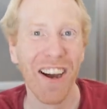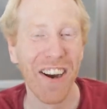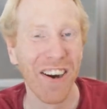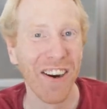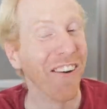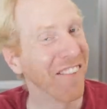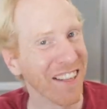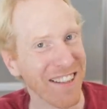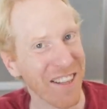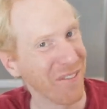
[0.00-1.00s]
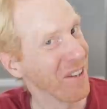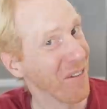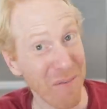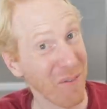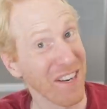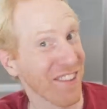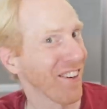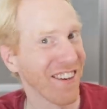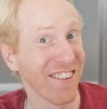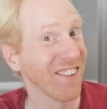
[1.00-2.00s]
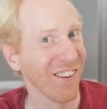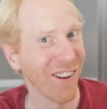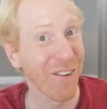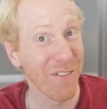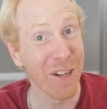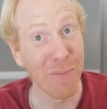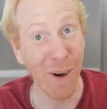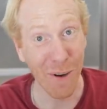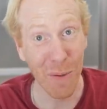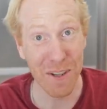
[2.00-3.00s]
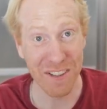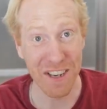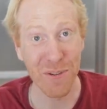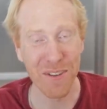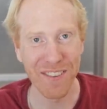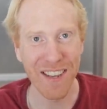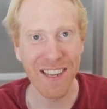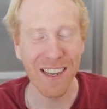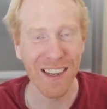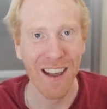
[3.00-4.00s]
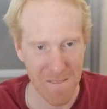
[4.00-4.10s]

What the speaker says: in this video. I'm really sorry, this is a long video, but I hope it's interesting.